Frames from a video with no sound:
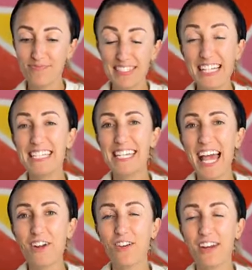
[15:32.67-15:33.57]

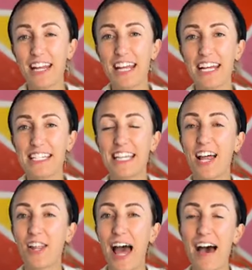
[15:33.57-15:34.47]
integrity is
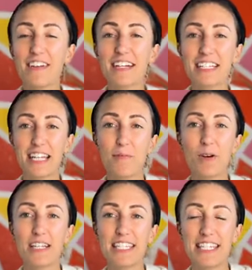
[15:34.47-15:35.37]
having
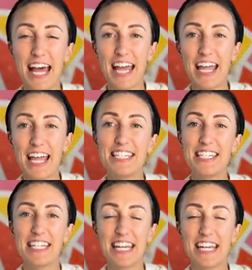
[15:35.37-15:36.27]
someone say and
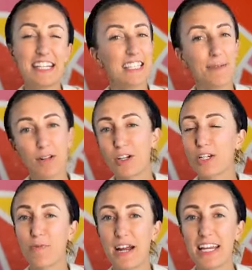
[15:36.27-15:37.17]
see it's similar
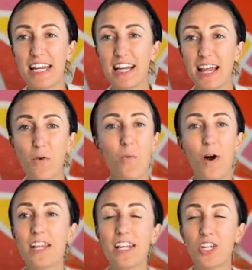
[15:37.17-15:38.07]
to branding like what